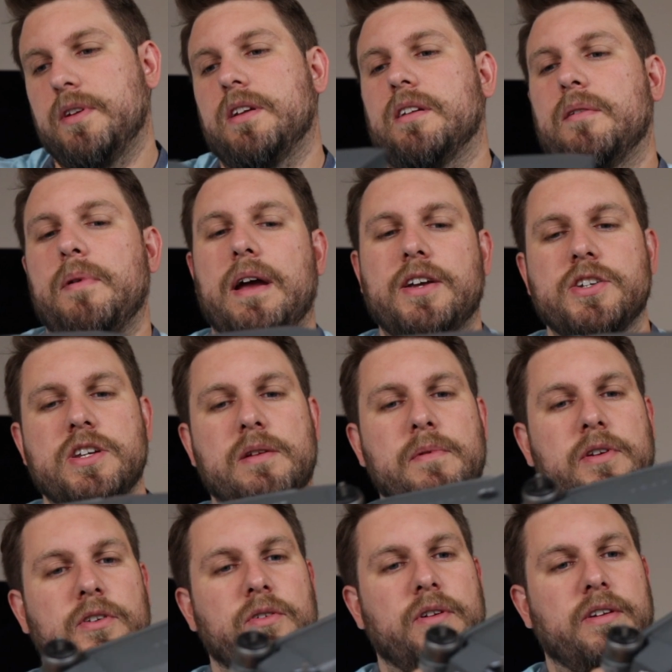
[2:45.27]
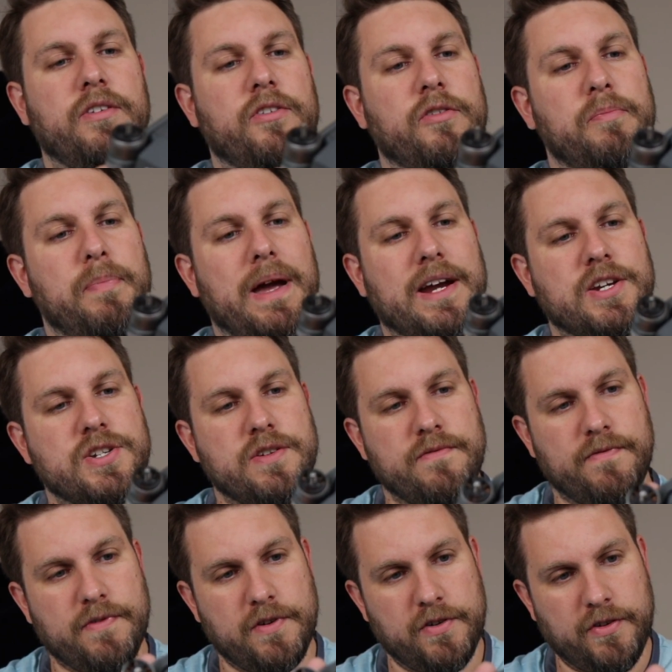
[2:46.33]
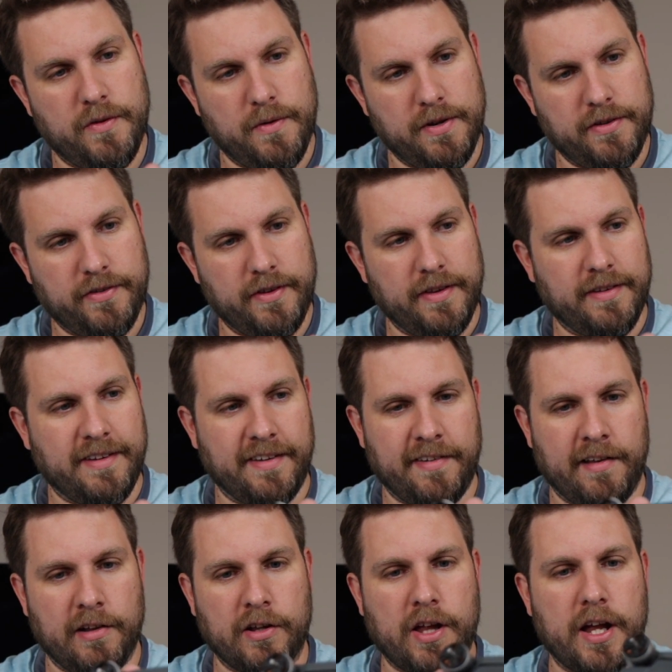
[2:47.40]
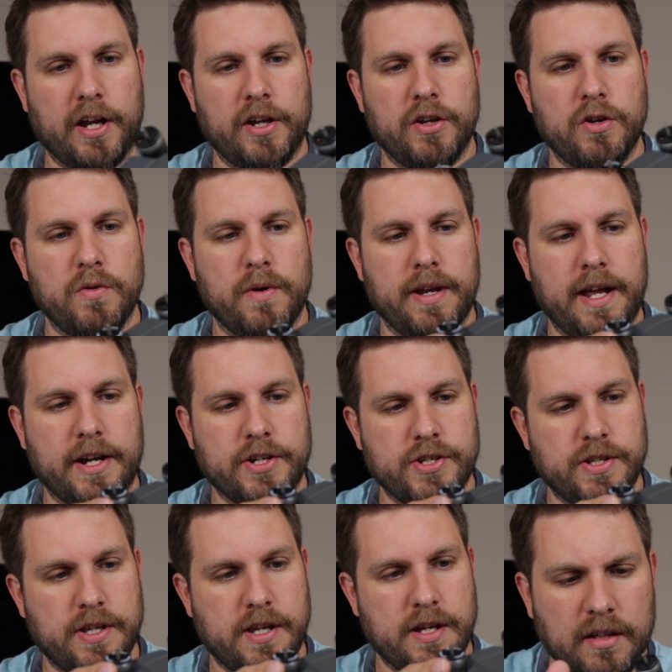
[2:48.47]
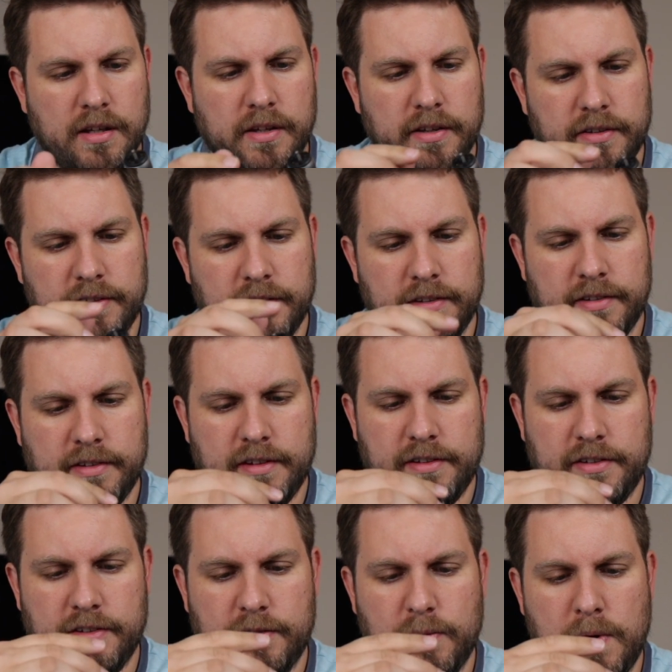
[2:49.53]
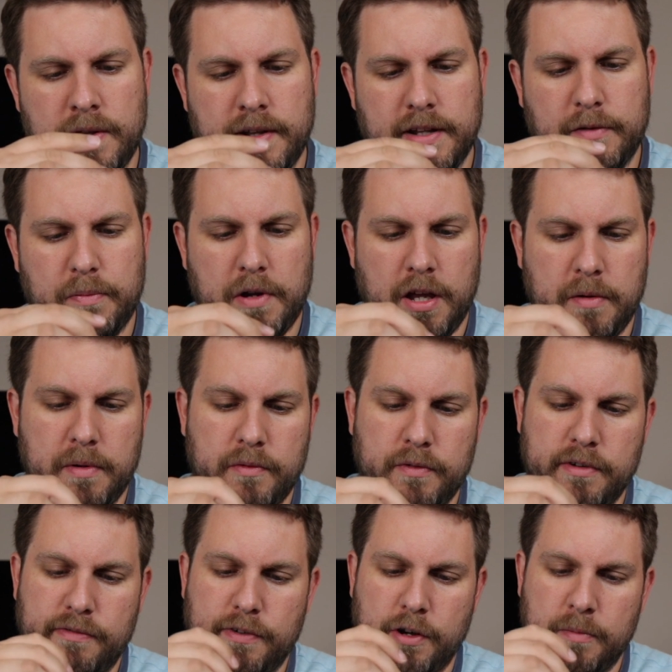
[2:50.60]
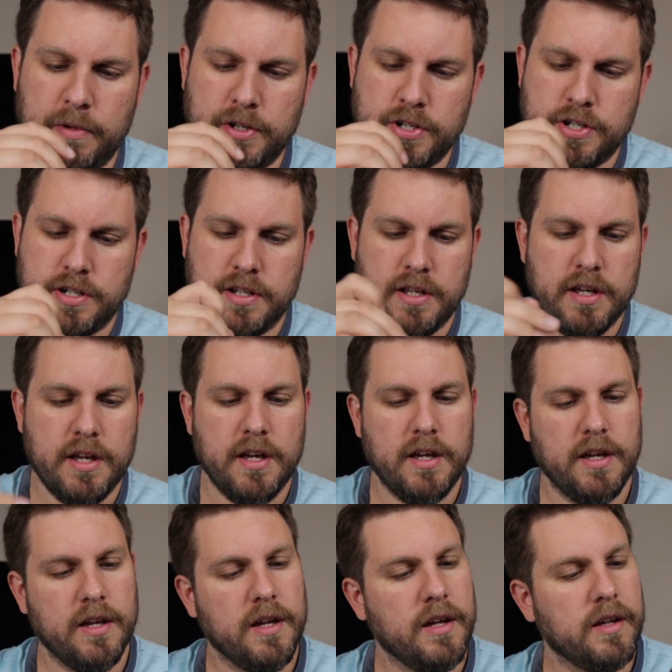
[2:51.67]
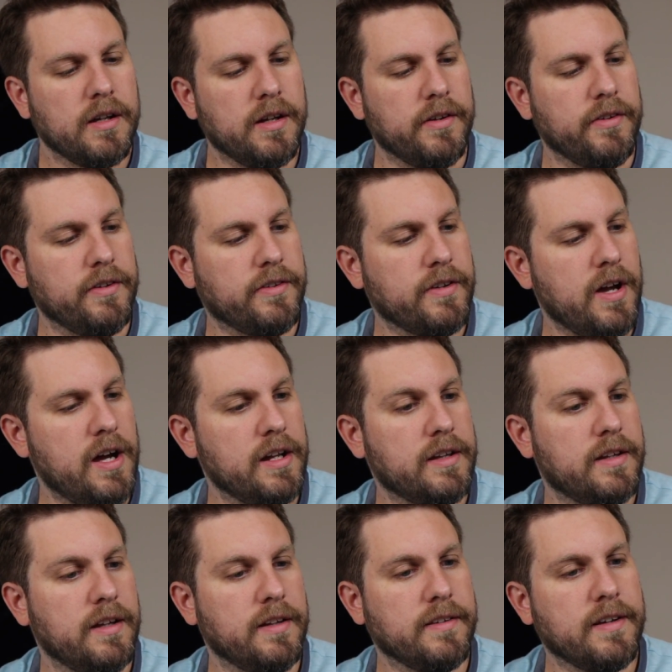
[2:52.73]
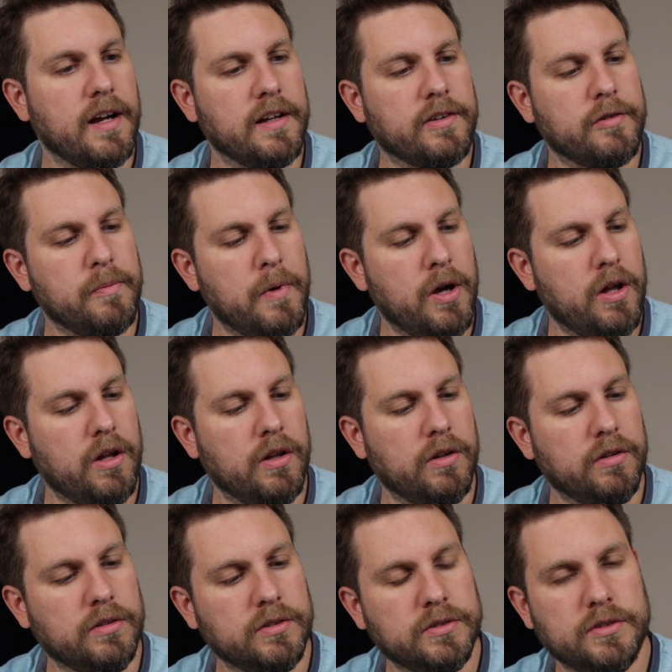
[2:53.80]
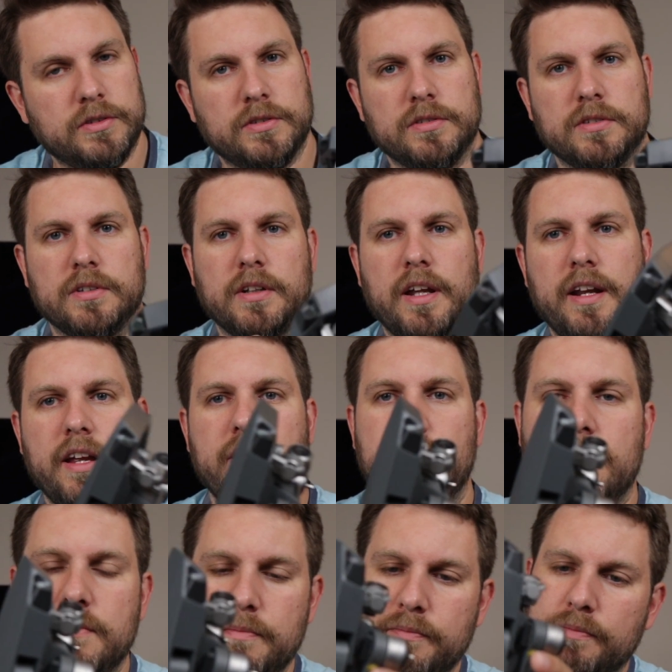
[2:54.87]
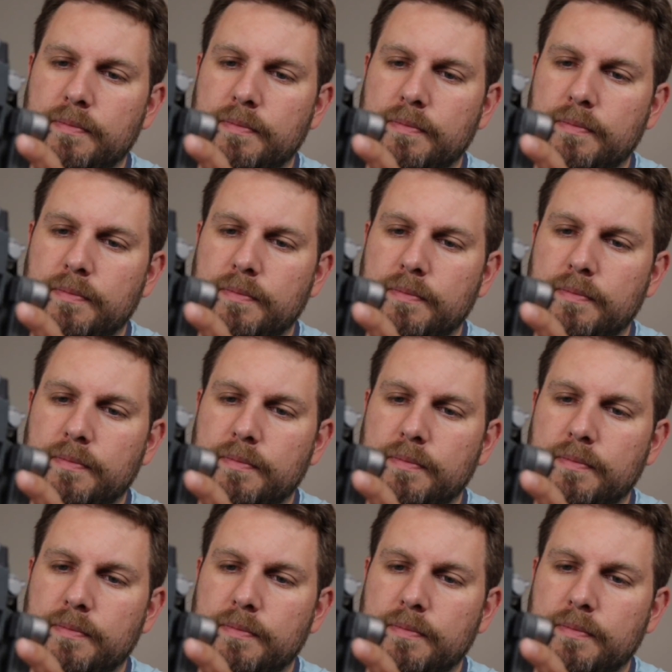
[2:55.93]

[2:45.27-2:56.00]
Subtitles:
Let me do an inspection first. I want to see. This doesn't look like a new one actually. This is one that's probably been refurbished because it's got small. Can I even?